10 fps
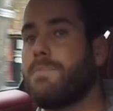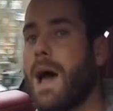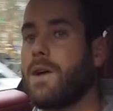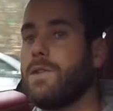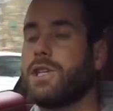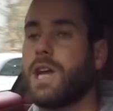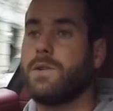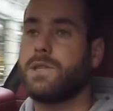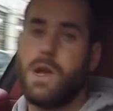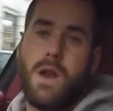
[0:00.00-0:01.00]
back on the
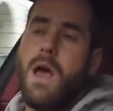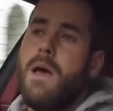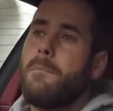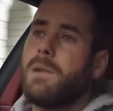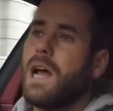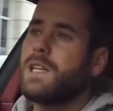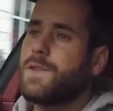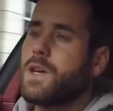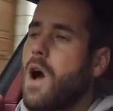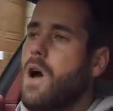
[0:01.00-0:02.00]
channel sooner. Plans for
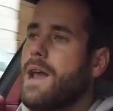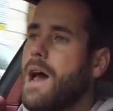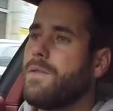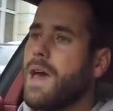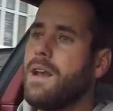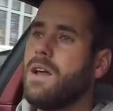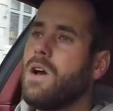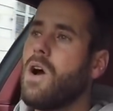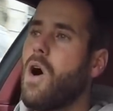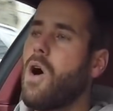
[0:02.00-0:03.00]
the car now
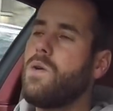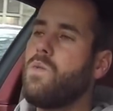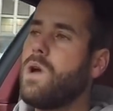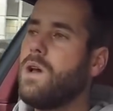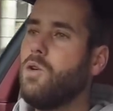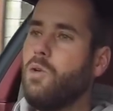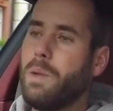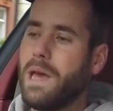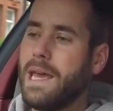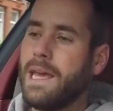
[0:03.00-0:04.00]
then, I will
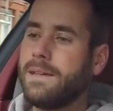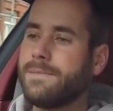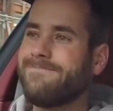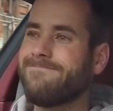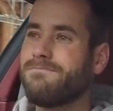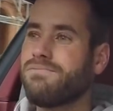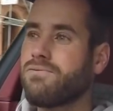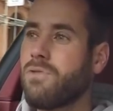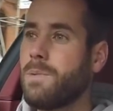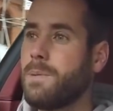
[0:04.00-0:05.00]
be
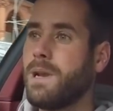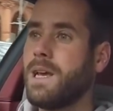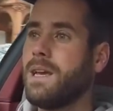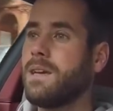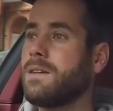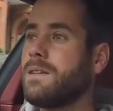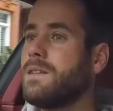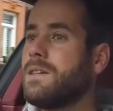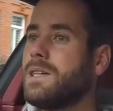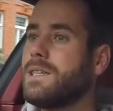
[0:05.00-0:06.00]
probably
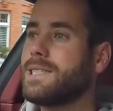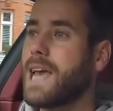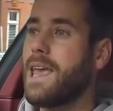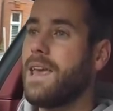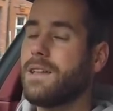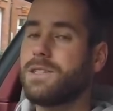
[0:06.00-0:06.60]
taking it